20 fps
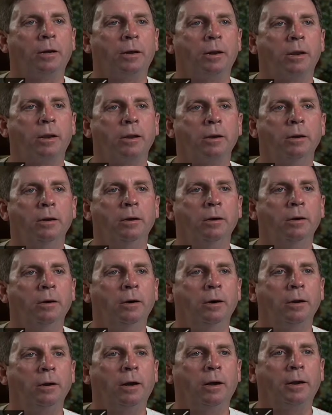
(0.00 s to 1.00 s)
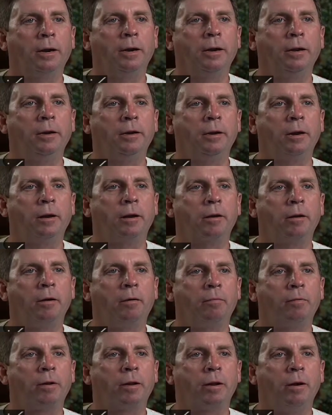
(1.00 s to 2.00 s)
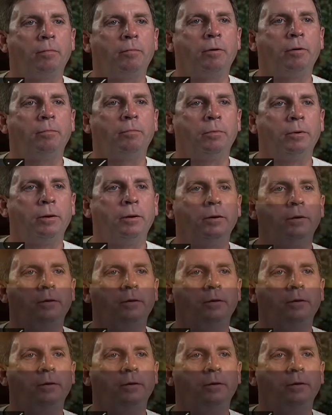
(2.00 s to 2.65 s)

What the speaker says: It's unlike any dentist office I've ever been